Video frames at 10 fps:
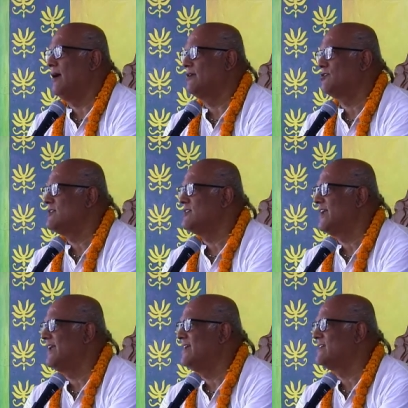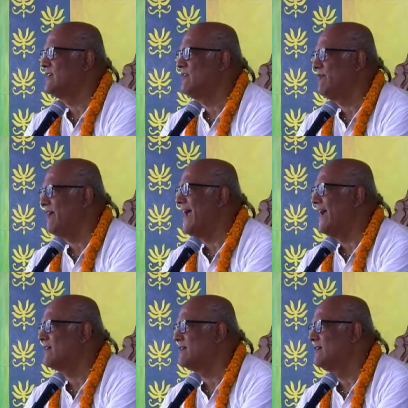I shouldn't say is it a
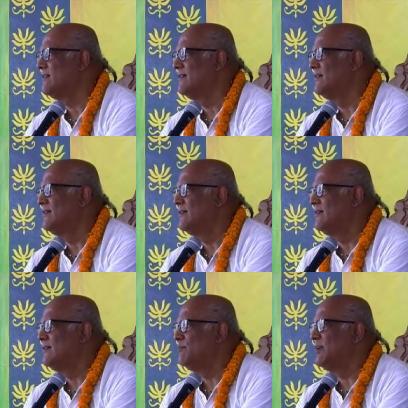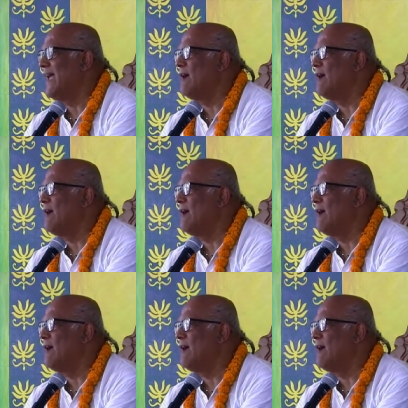fact, but